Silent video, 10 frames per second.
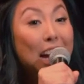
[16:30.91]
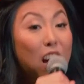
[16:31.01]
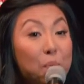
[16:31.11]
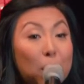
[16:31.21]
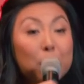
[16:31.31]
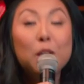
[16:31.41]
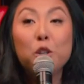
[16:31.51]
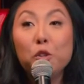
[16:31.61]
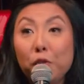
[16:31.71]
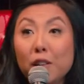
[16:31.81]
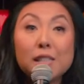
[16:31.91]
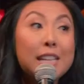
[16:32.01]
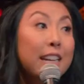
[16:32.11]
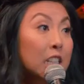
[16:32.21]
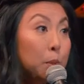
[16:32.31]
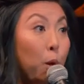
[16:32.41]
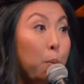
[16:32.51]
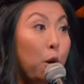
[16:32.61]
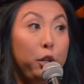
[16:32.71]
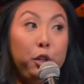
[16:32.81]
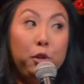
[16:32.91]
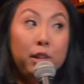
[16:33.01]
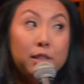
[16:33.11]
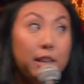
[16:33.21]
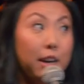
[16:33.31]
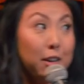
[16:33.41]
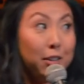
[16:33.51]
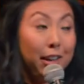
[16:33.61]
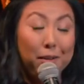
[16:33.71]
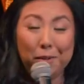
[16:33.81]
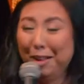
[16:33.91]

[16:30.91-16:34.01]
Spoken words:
up on me. You feel a 10-inch pole poking, you get scared. Okay, I'm all,